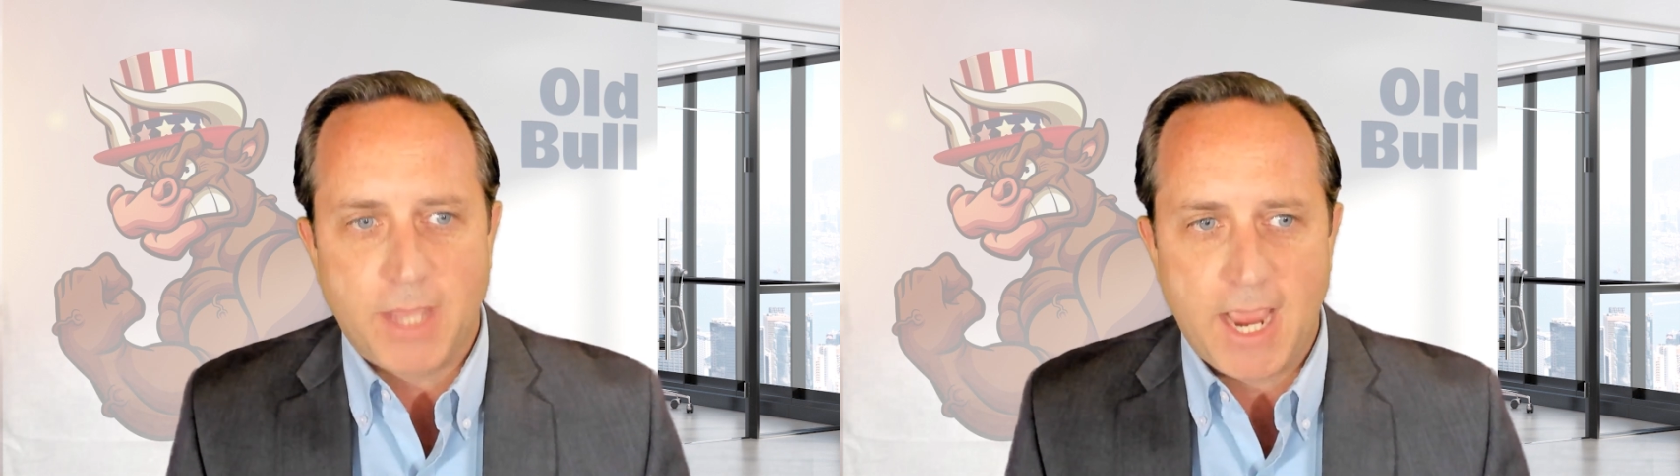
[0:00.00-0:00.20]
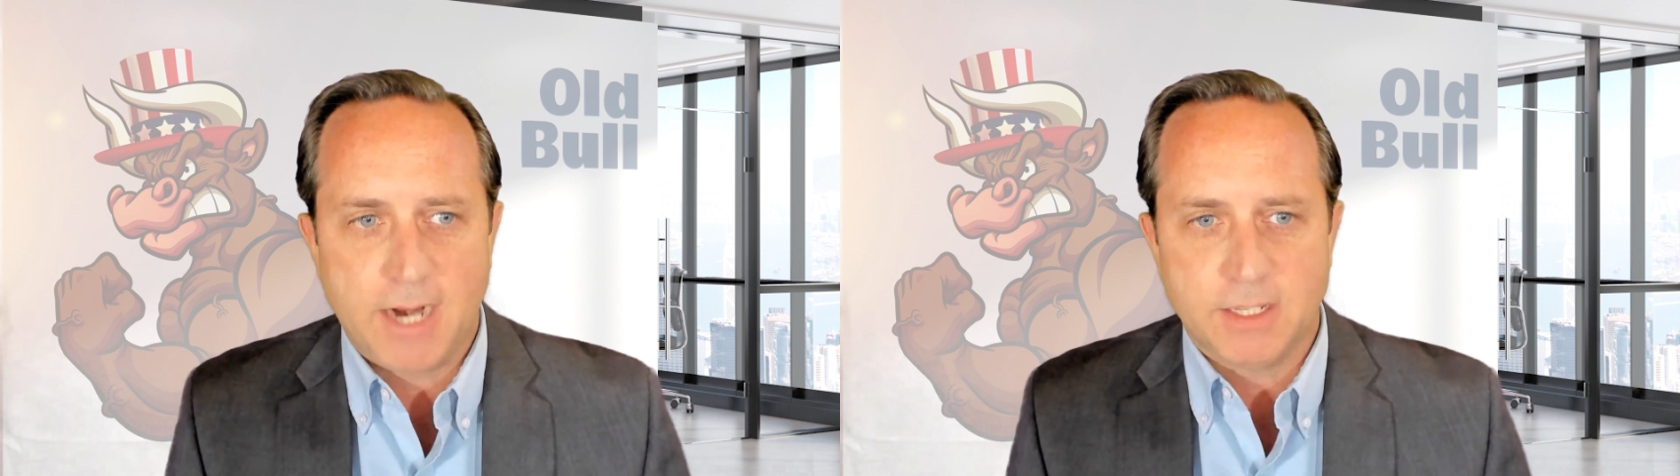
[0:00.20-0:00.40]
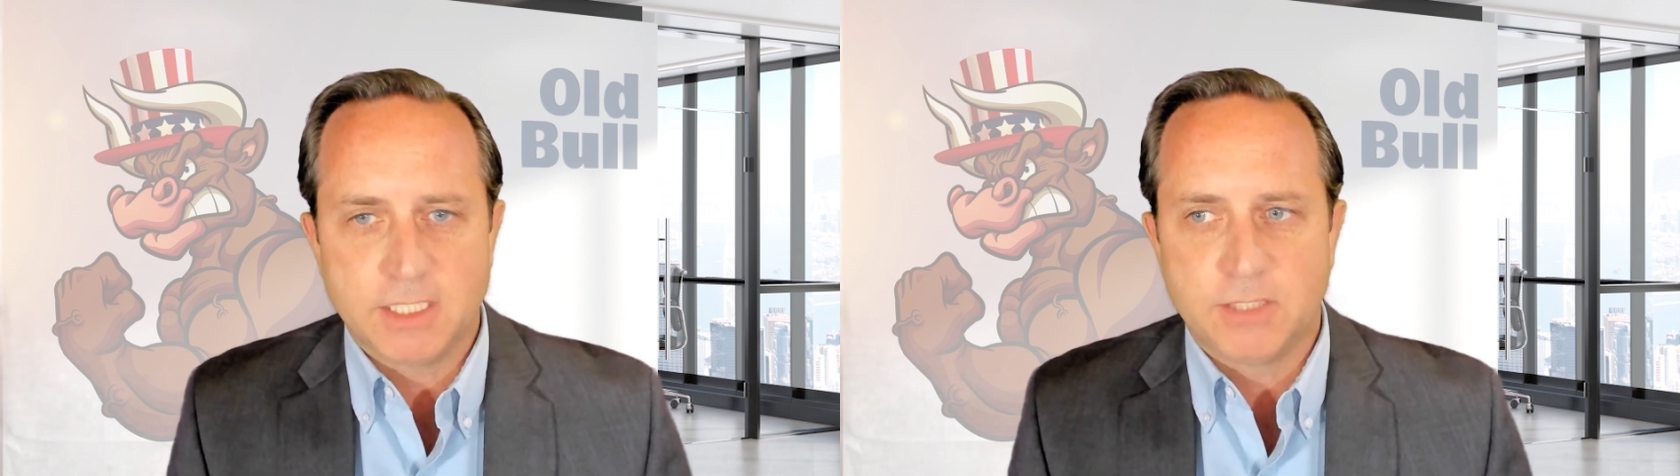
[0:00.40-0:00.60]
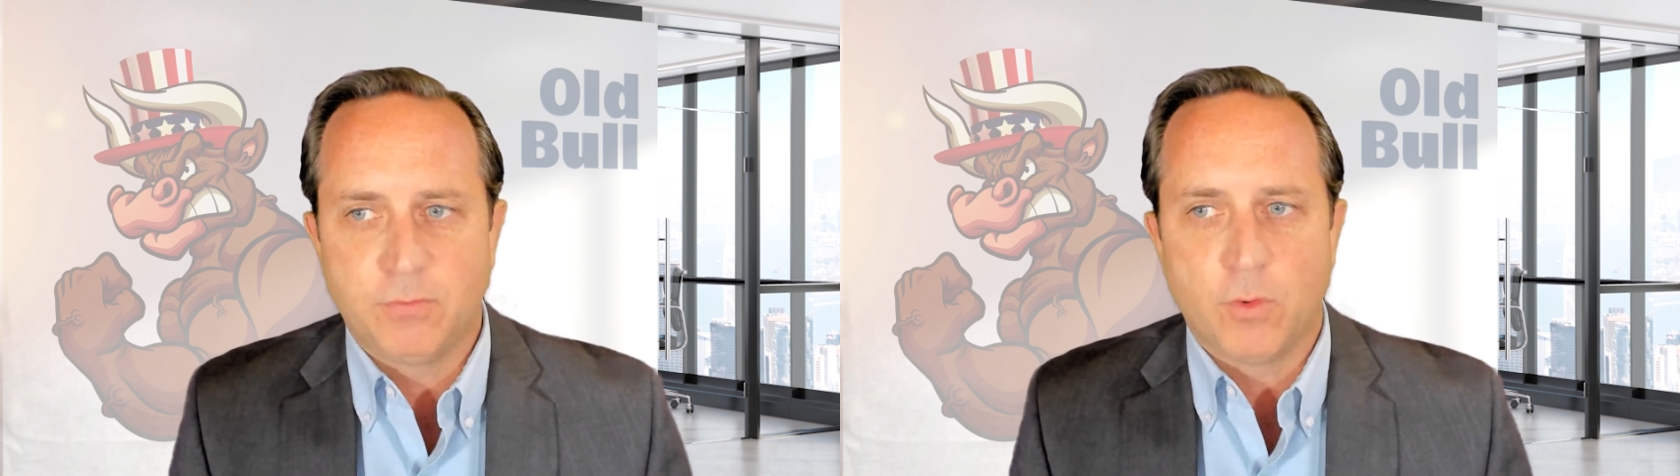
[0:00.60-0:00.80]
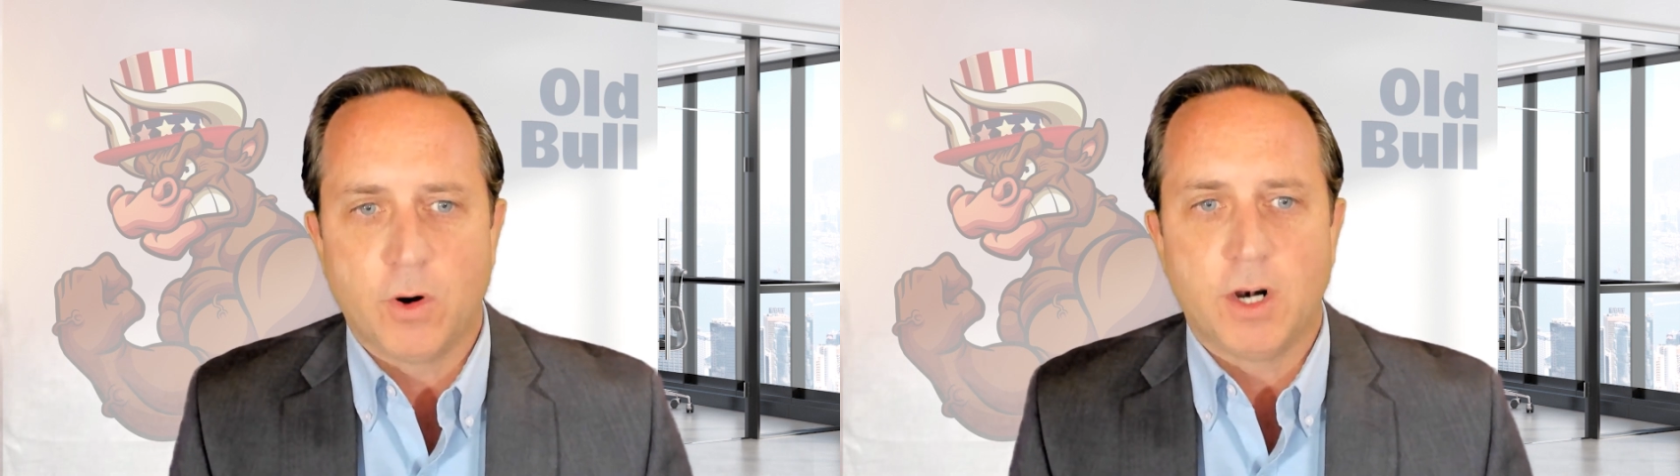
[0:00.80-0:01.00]
catalyst
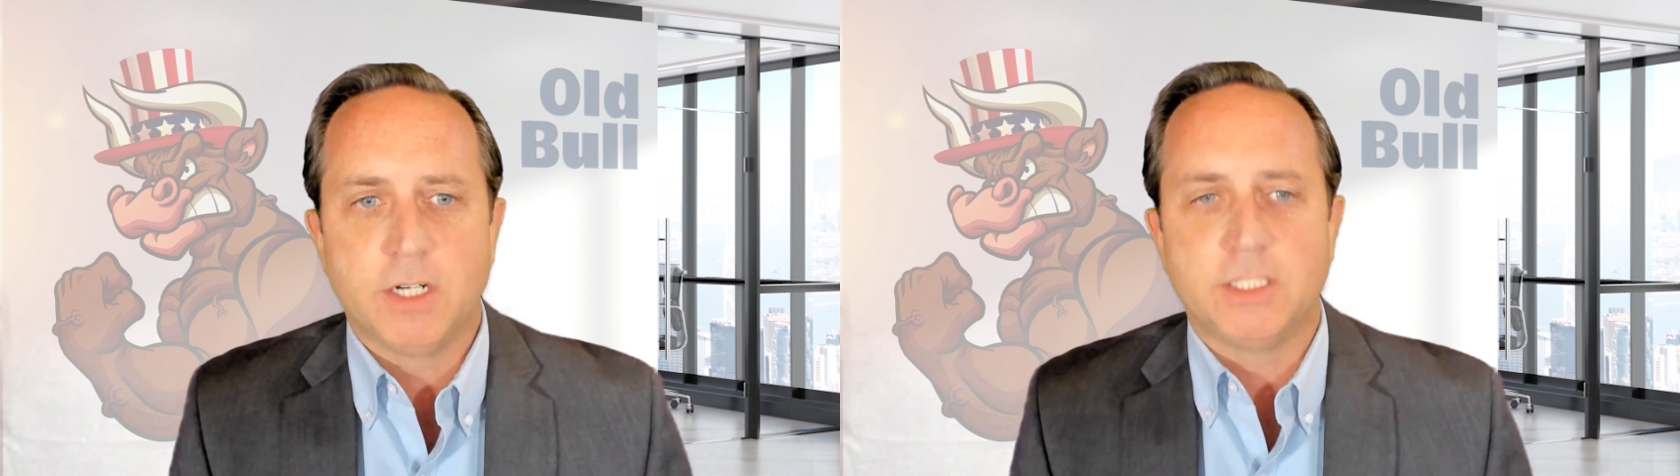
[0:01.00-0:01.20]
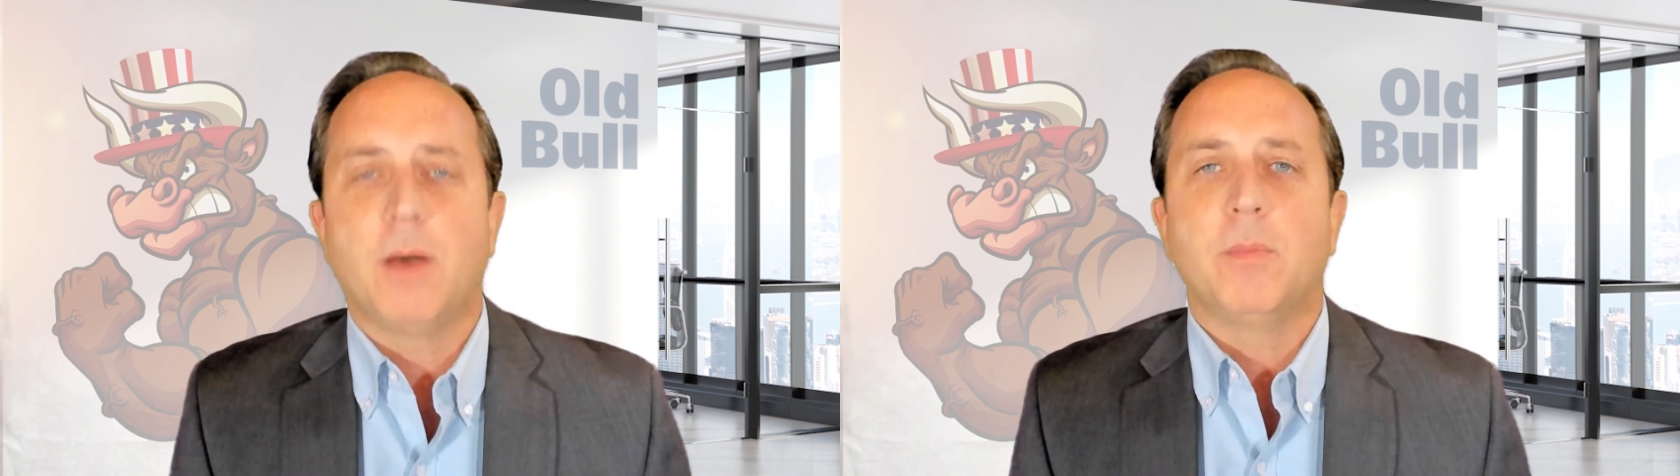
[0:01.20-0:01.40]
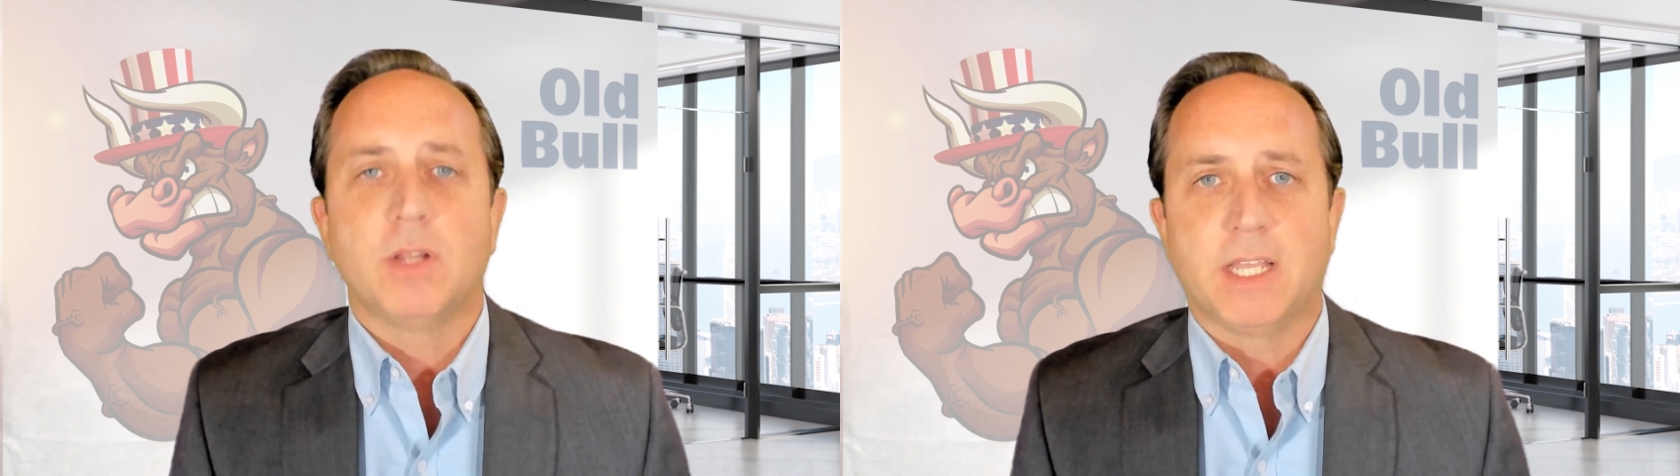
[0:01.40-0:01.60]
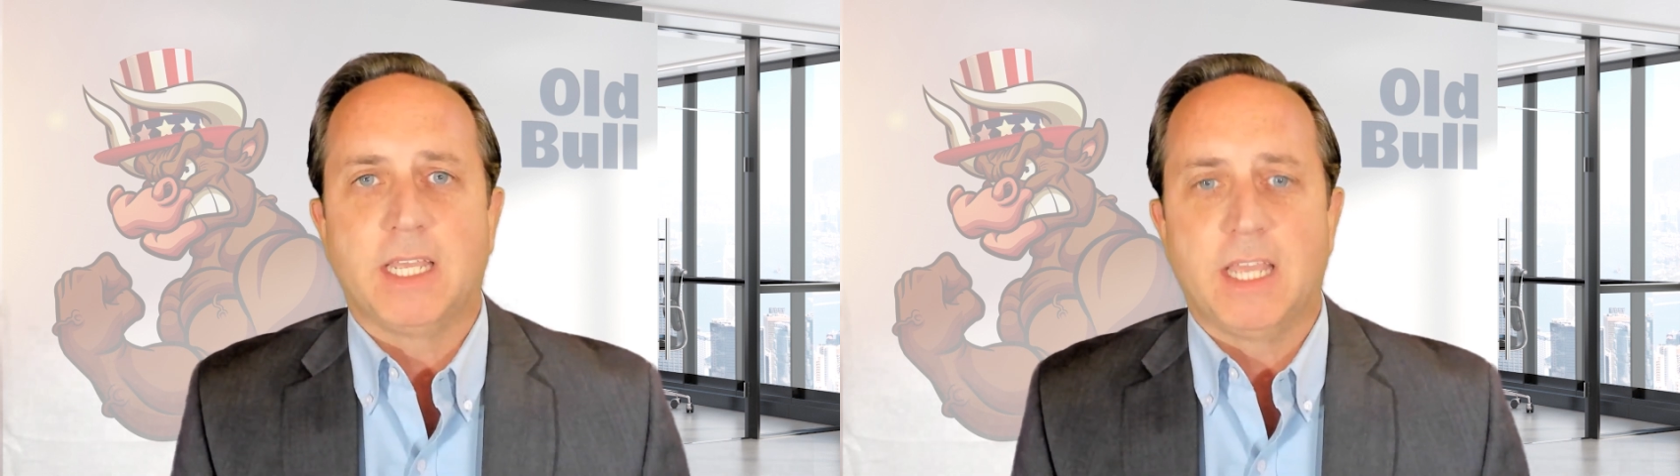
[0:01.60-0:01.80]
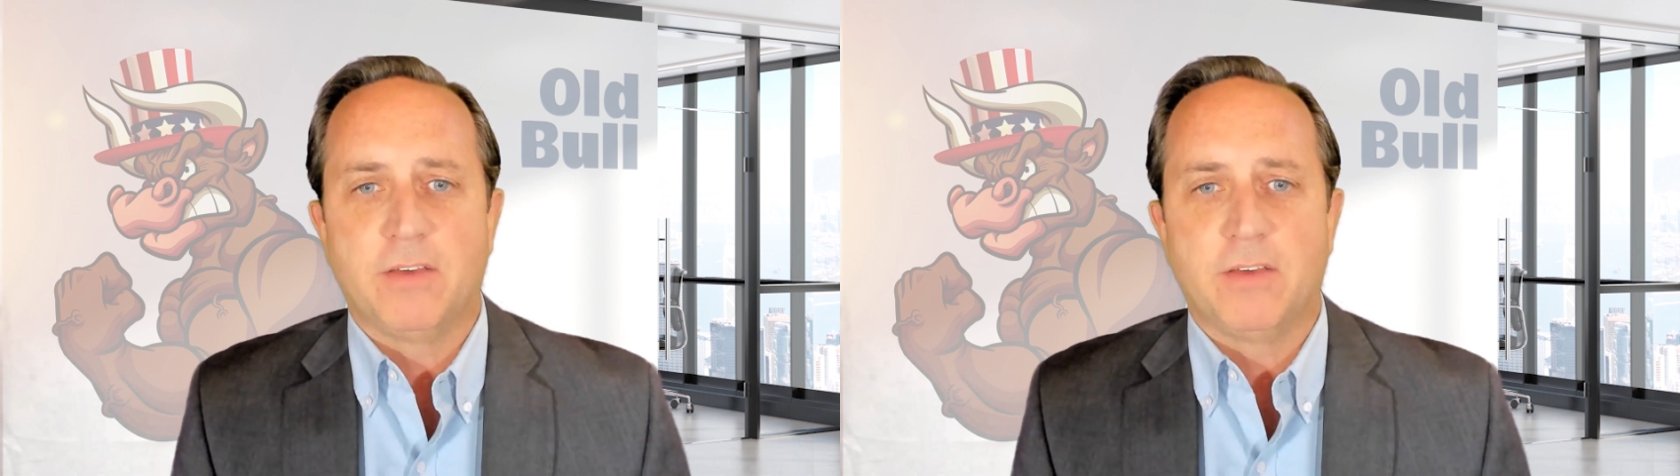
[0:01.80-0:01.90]
for doubling,